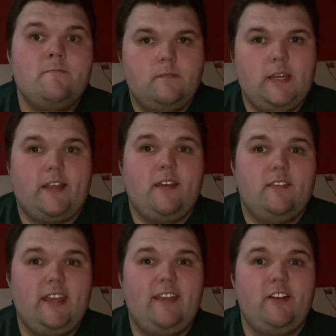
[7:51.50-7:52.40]
Heck,
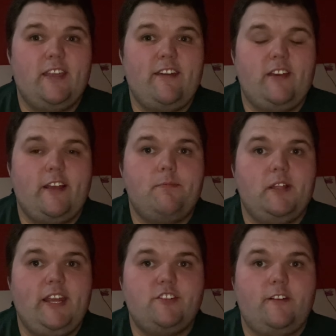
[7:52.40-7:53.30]
they even gave an
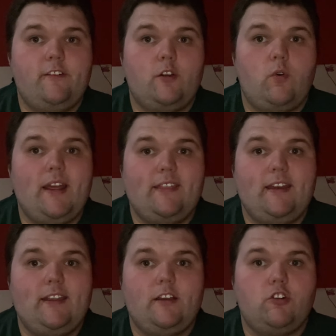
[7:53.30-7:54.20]
explanation to why they
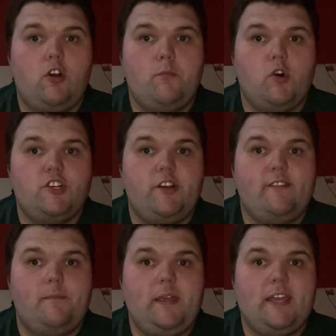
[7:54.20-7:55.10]
didn't grow more trees
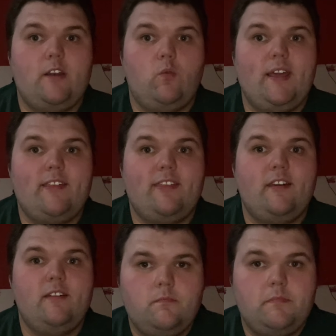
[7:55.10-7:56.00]
to begin with.
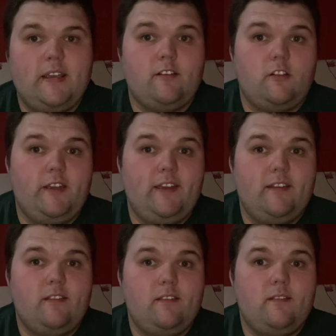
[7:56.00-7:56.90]
Basically,
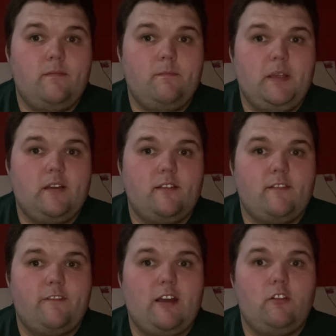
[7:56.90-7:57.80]
it's because
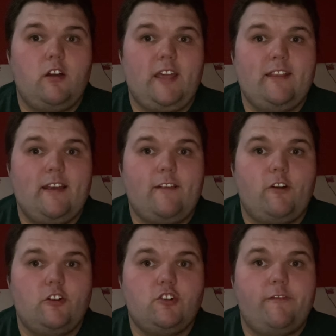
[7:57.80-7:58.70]
of how long it takes for
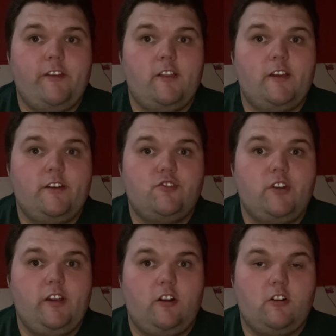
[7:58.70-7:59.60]
a Truffula
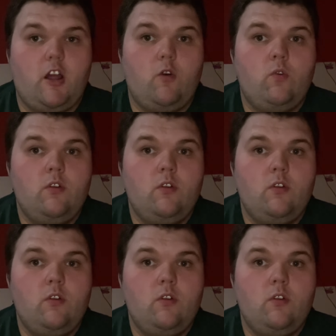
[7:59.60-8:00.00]
tree to grow.